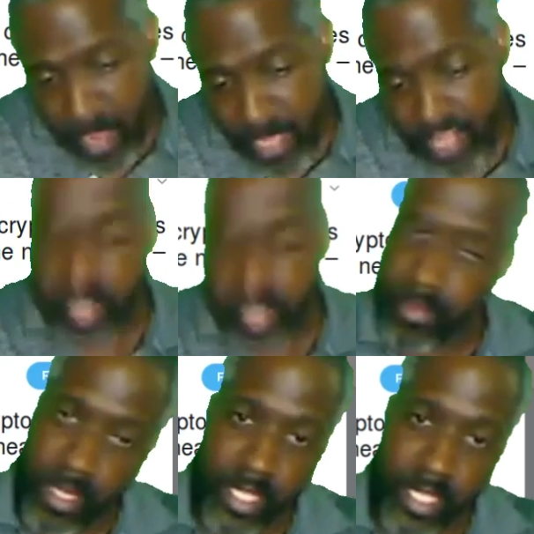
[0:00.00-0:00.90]
means,
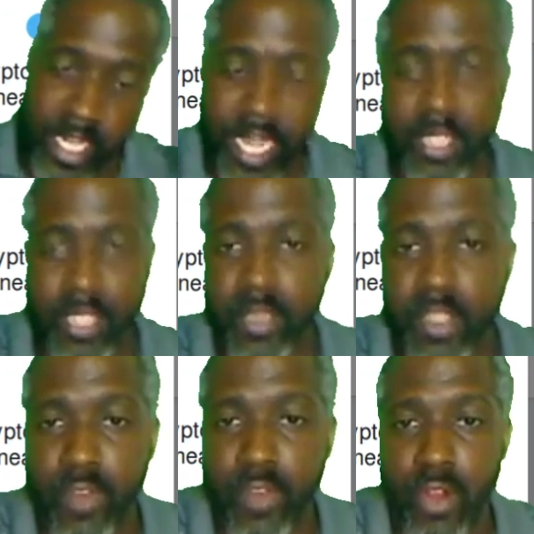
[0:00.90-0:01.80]
send it out to us
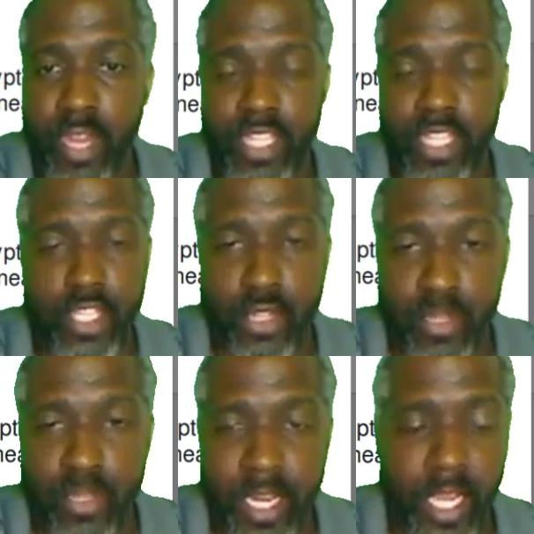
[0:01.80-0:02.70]
over our
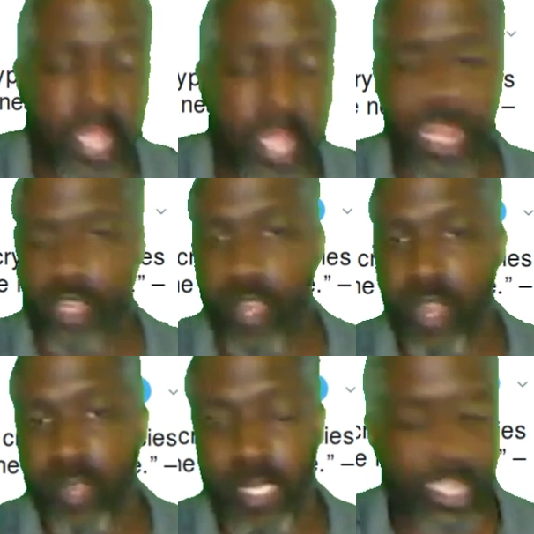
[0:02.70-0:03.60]
social media,
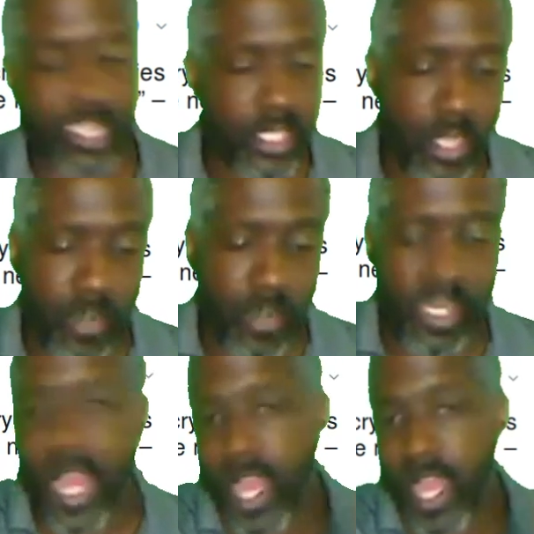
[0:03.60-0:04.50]
direct message,
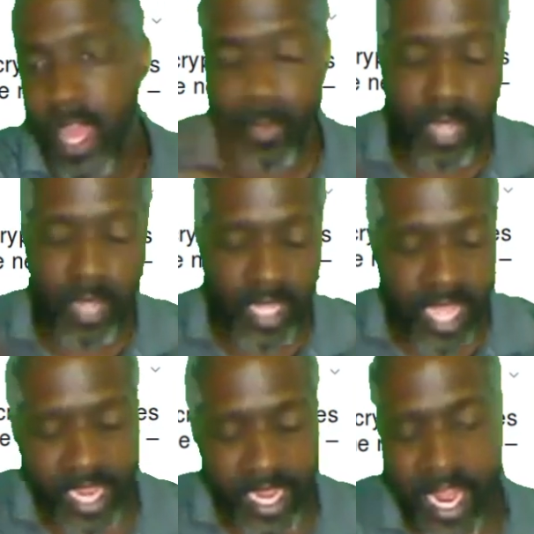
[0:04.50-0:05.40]
whatnot, and we'll get that